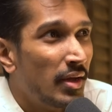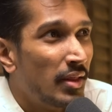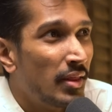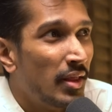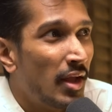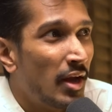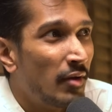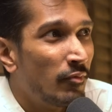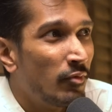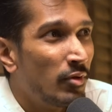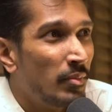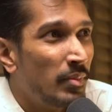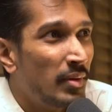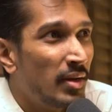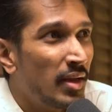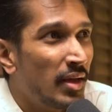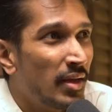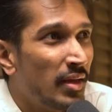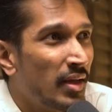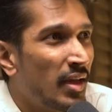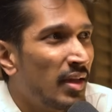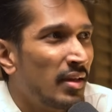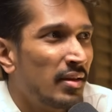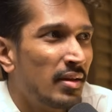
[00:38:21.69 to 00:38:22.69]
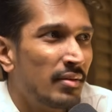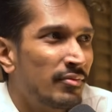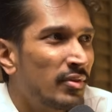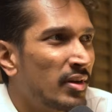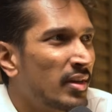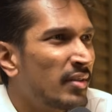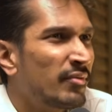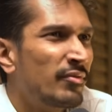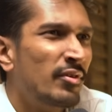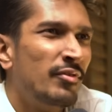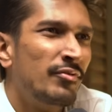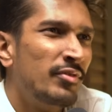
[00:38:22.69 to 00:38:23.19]
that will be like, hey, I'm
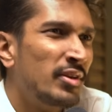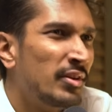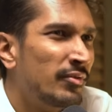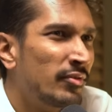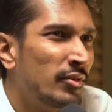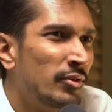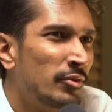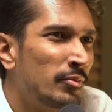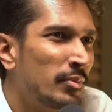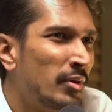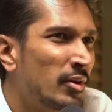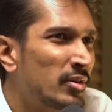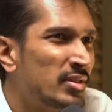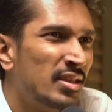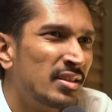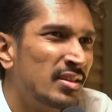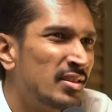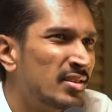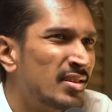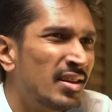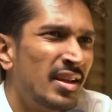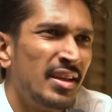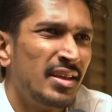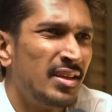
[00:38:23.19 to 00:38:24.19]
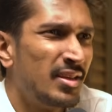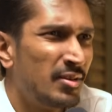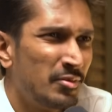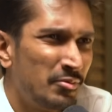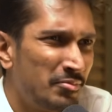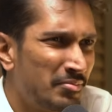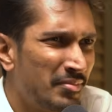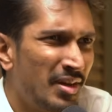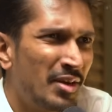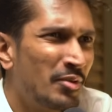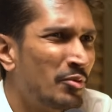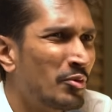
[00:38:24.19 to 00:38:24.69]
working for free for you because I just like you.
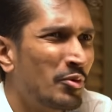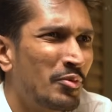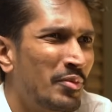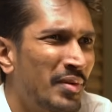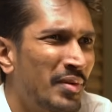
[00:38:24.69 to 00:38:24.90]
I don't